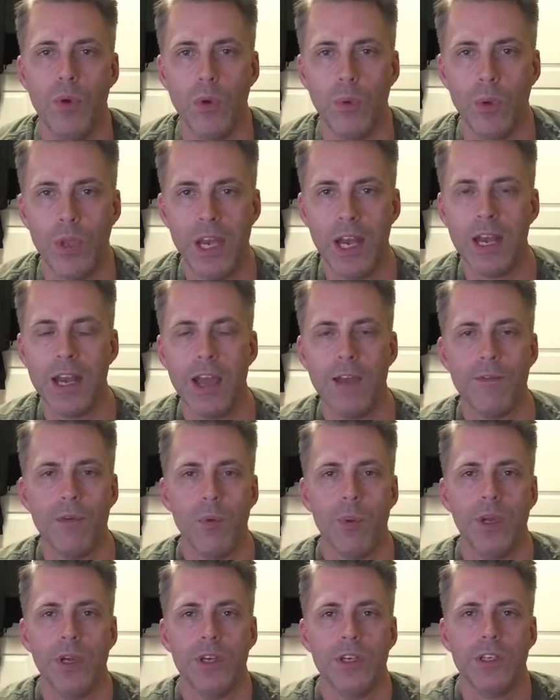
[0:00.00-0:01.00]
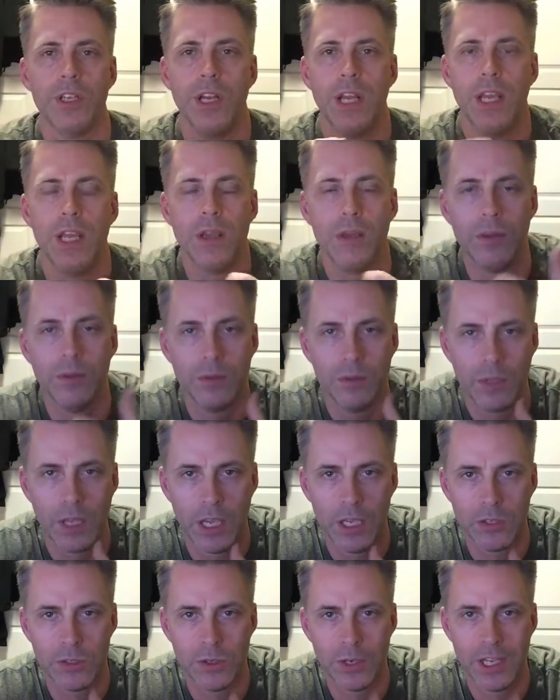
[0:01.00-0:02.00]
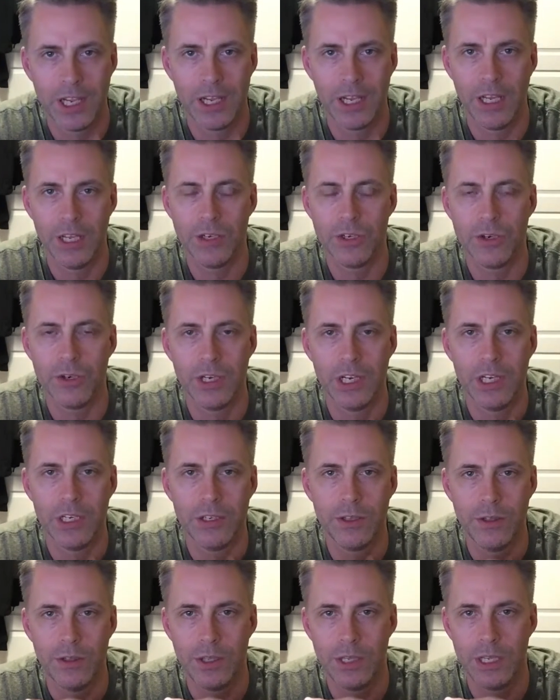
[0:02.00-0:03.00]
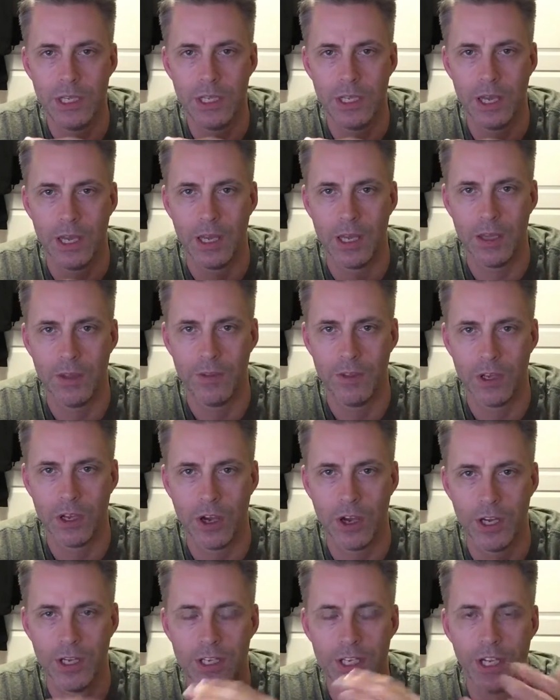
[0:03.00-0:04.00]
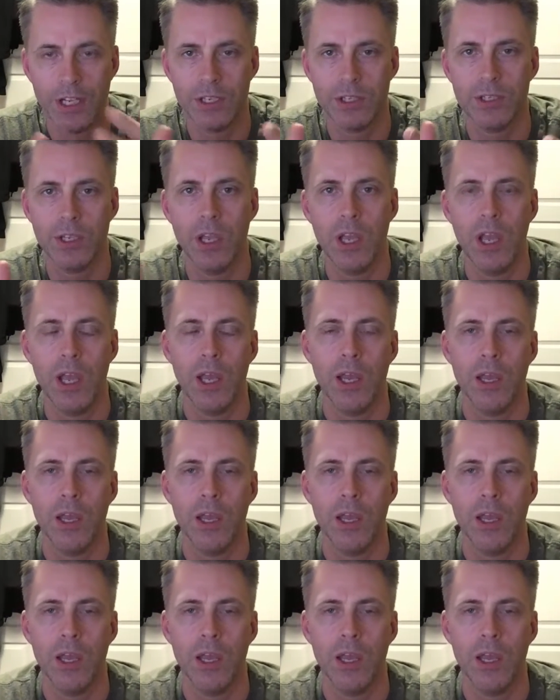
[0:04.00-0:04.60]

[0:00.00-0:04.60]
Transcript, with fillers: we didn't have a winner today. Okay, so to get entered into the contest,